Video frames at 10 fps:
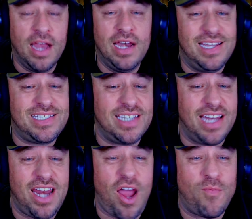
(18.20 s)
Listen,
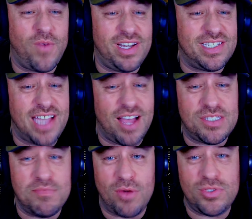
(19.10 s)
it already
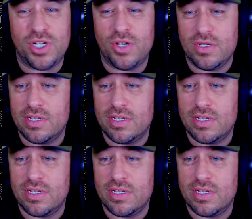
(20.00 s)
sounds emotional.